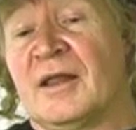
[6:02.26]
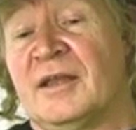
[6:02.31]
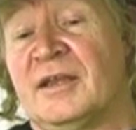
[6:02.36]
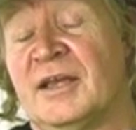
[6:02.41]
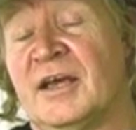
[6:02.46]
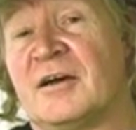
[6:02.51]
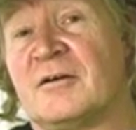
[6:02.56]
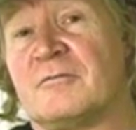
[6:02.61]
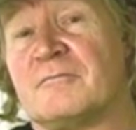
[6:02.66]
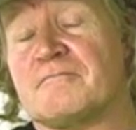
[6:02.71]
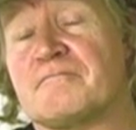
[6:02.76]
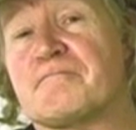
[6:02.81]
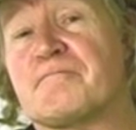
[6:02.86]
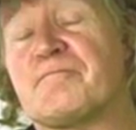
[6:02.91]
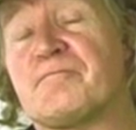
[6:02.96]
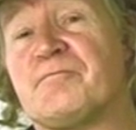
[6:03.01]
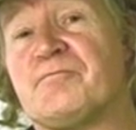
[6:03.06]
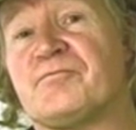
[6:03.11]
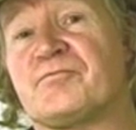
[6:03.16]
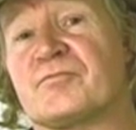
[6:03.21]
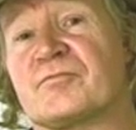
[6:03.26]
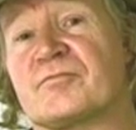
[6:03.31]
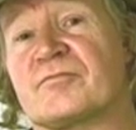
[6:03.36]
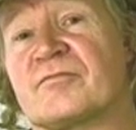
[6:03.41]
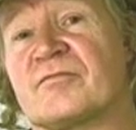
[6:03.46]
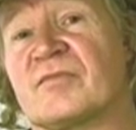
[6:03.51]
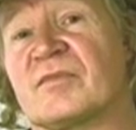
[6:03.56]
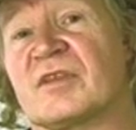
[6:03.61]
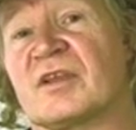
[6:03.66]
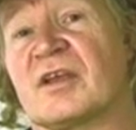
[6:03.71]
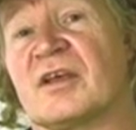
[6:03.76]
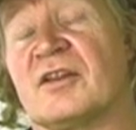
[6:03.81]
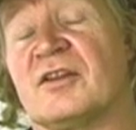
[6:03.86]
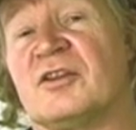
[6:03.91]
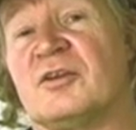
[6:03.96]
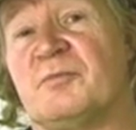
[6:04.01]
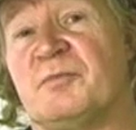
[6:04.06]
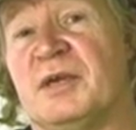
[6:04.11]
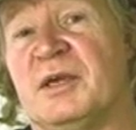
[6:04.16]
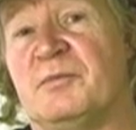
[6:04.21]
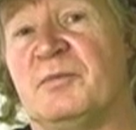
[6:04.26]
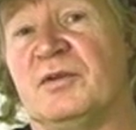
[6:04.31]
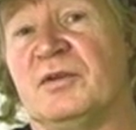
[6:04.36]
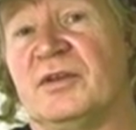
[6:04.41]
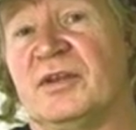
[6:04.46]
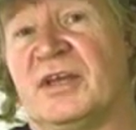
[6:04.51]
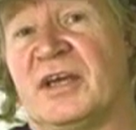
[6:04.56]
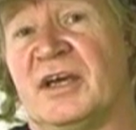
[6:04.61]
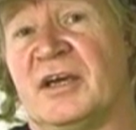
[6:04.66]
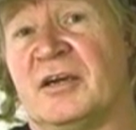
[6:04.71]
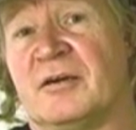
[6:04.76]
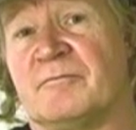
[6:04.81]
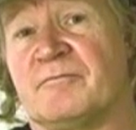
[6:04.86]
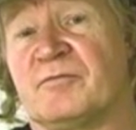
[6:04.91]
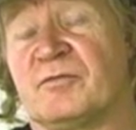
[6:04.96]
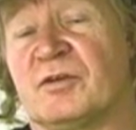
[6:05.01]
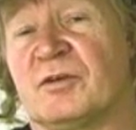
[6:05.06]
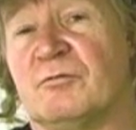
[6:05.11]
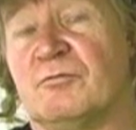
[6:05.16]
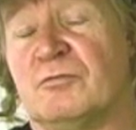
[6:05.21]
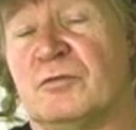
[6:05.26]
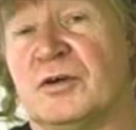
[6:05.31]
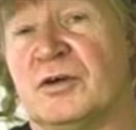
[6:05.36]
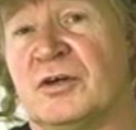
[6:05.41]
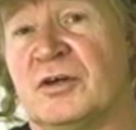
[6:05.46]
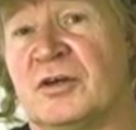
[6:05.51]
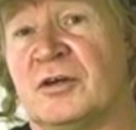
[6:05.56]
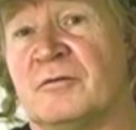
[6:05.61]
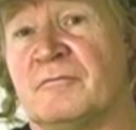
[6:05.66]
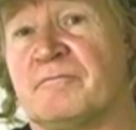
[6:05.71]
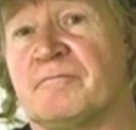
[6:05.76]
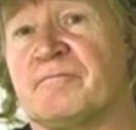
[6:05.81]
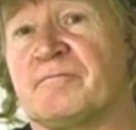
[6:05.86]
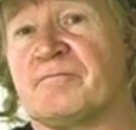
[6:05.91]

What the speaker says: Now, the people there were